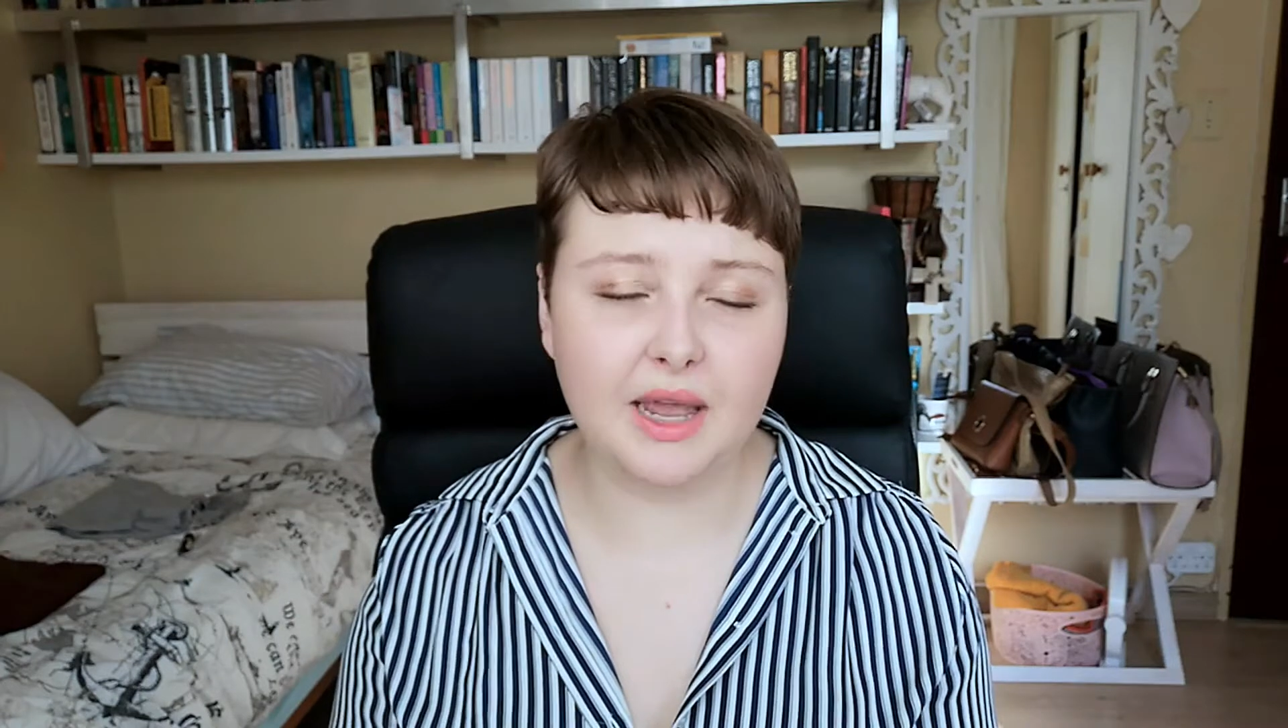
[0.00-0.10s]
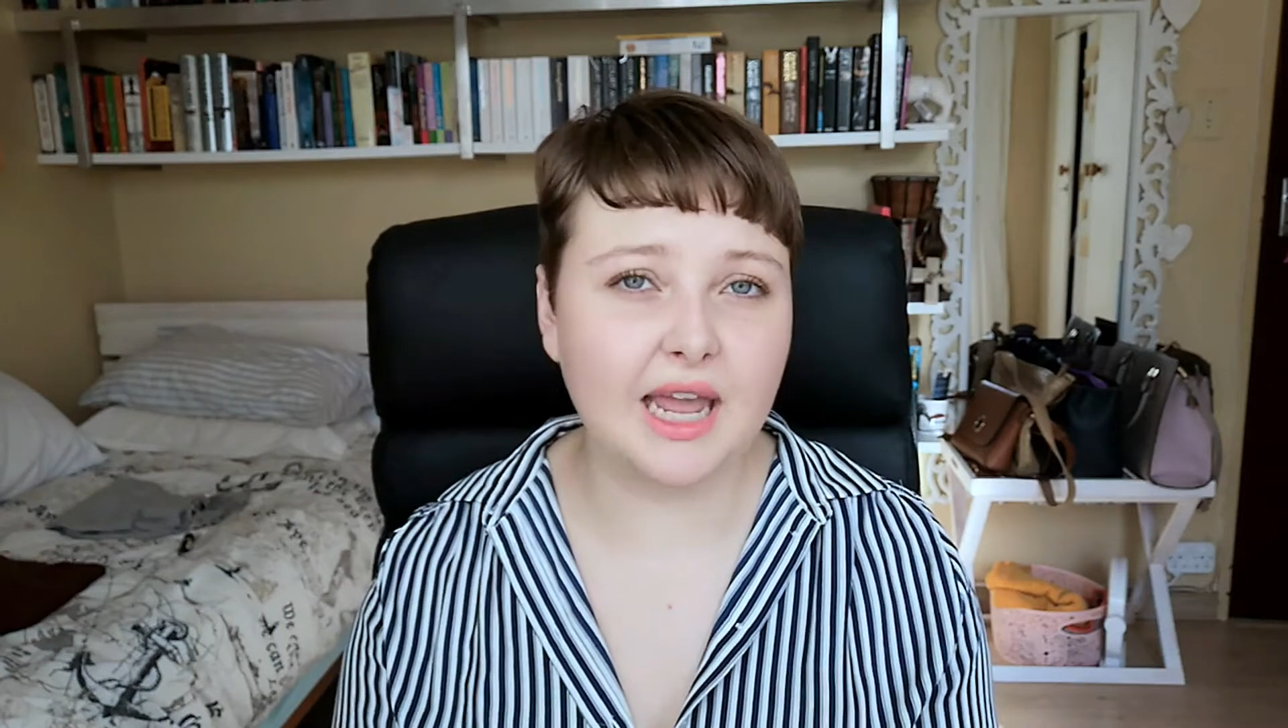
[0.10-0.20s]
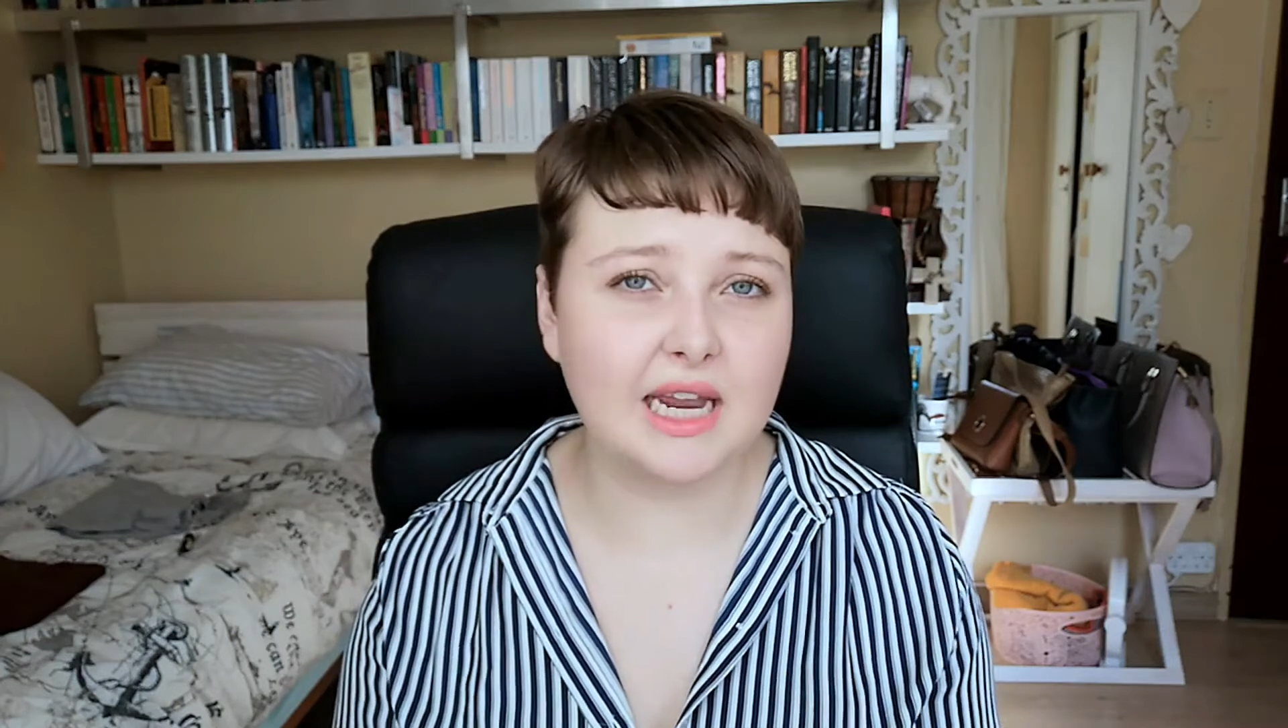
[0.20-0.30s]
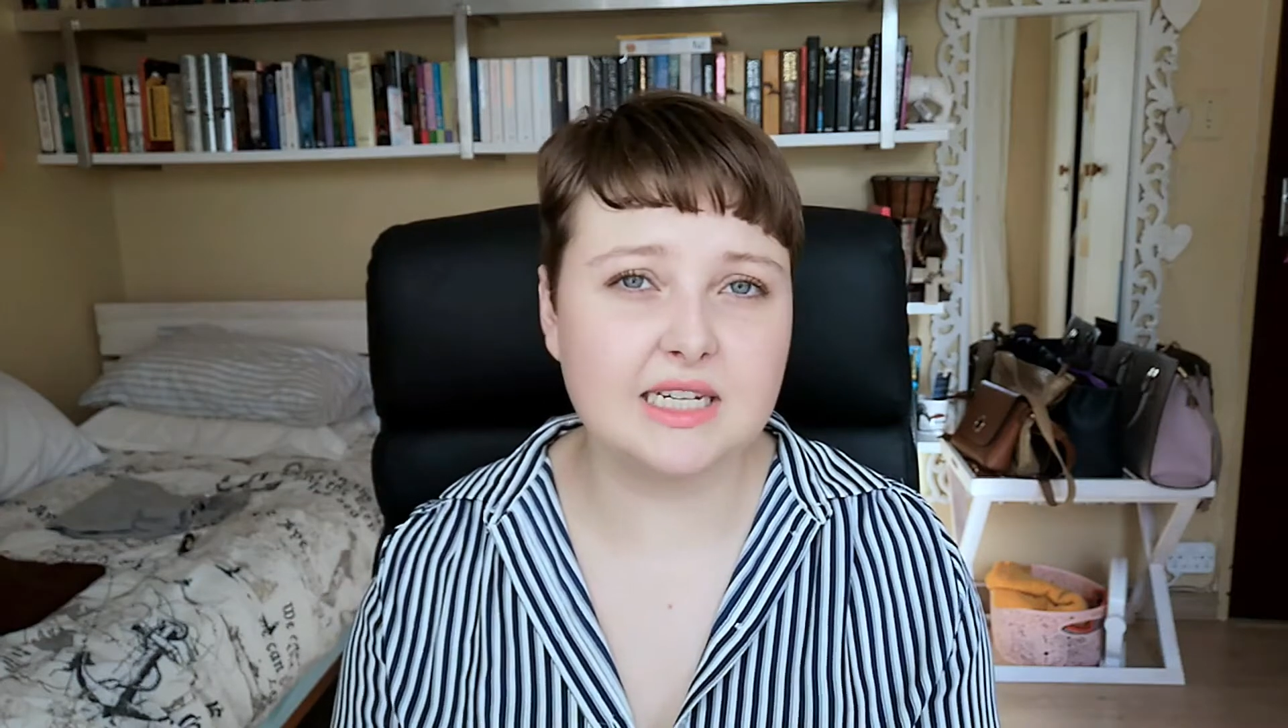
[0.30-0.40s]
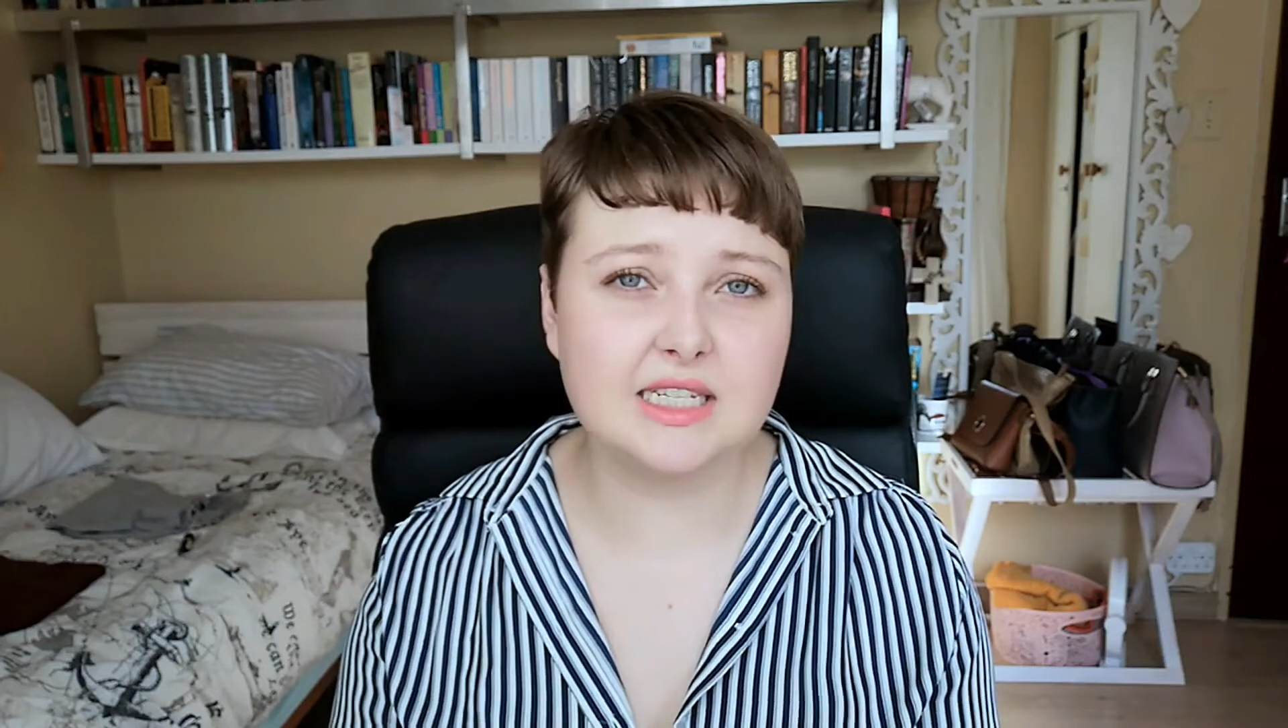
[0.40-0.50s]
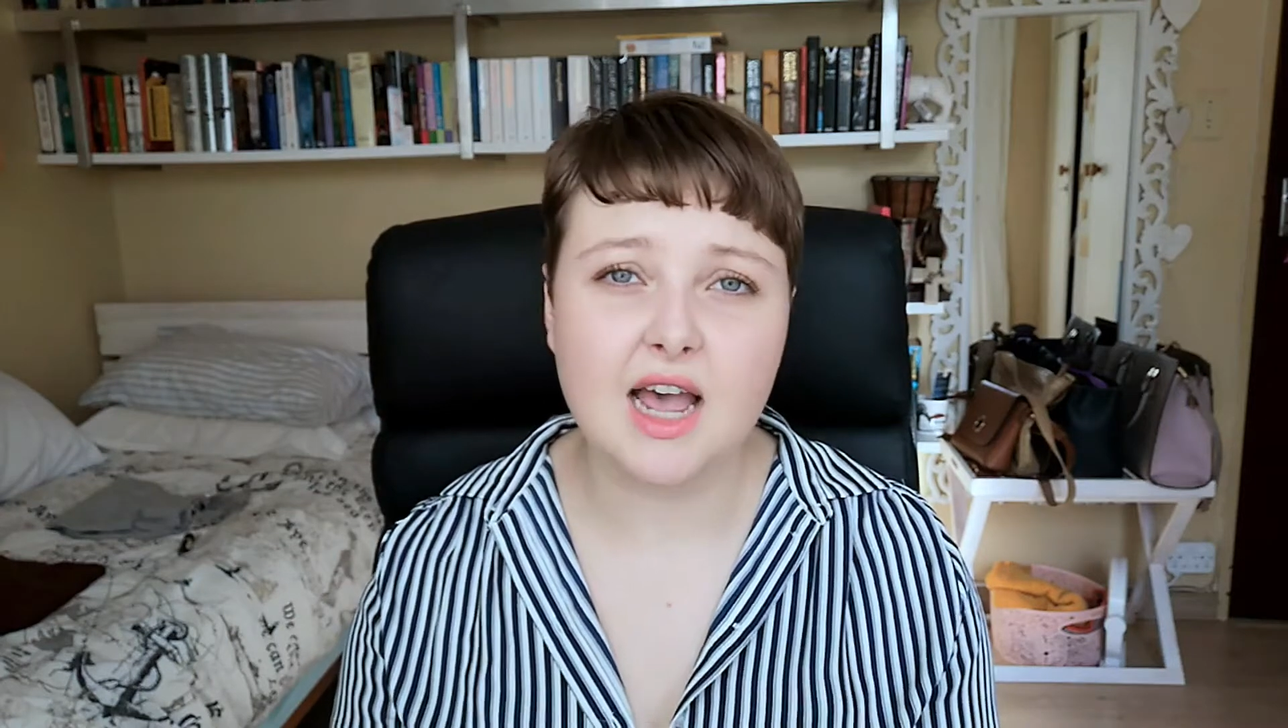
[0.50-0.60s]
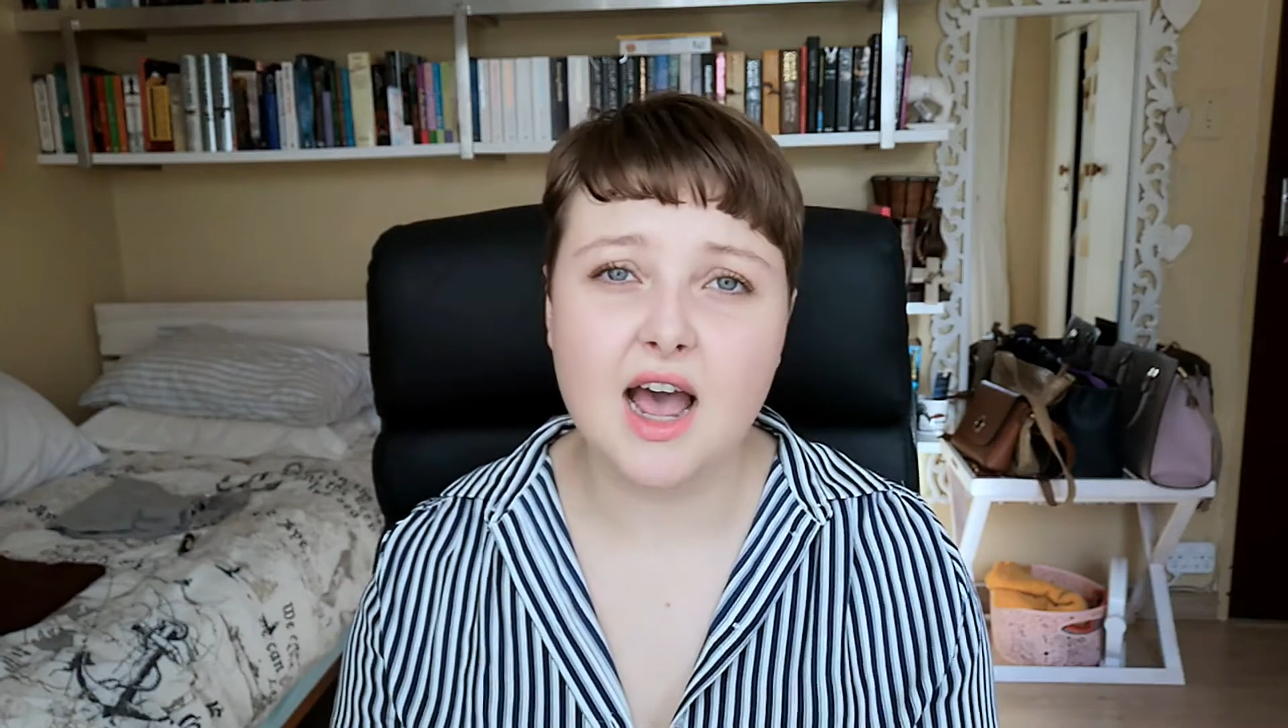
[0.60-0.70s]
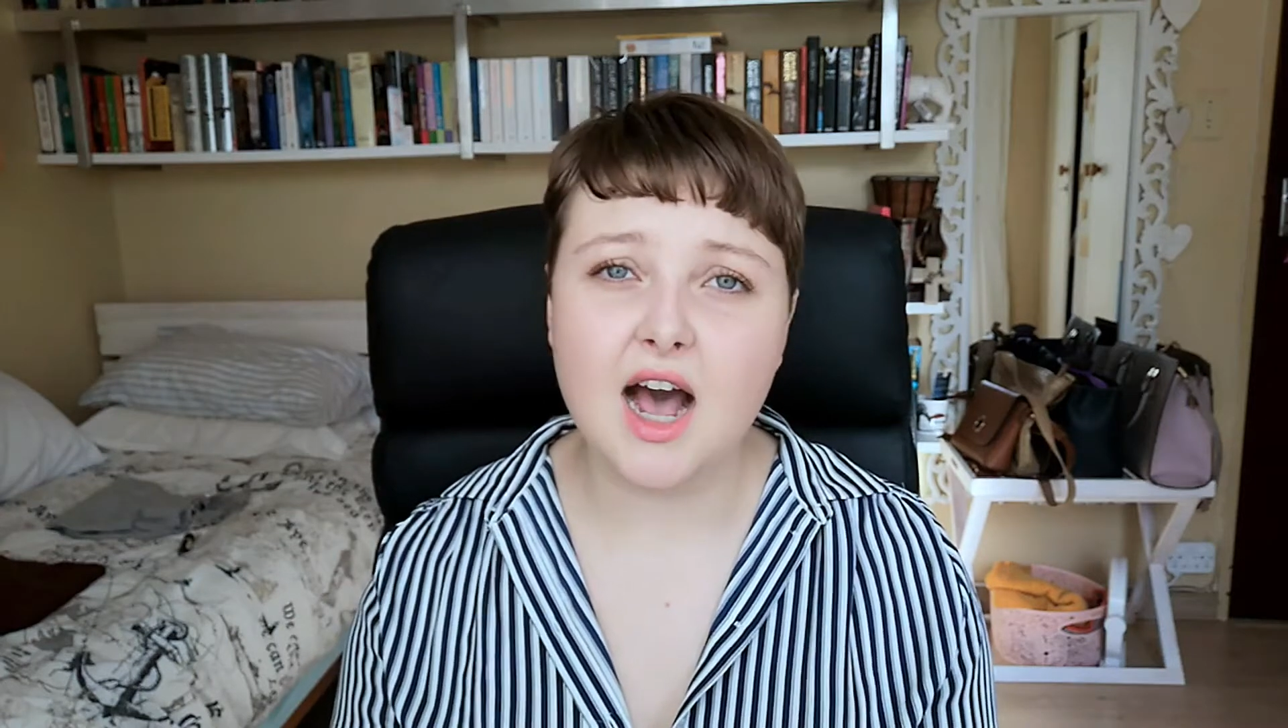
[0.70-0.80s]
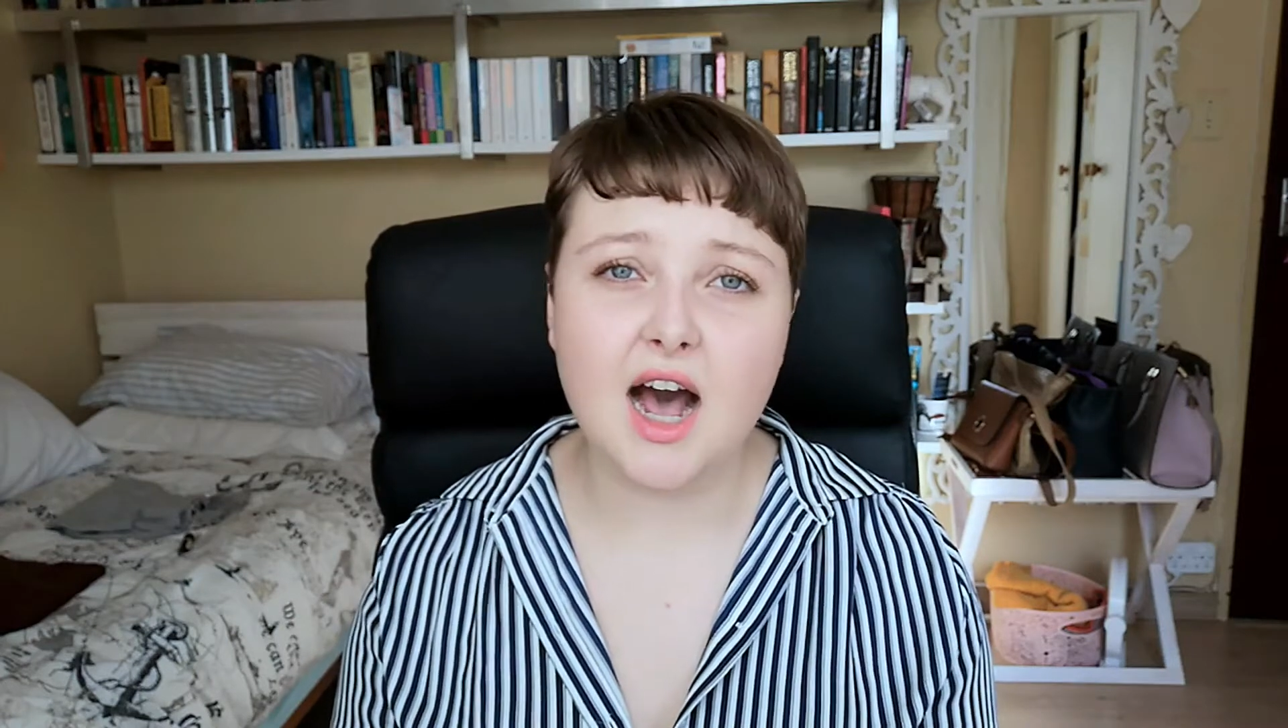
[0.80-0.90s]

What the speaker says: pens,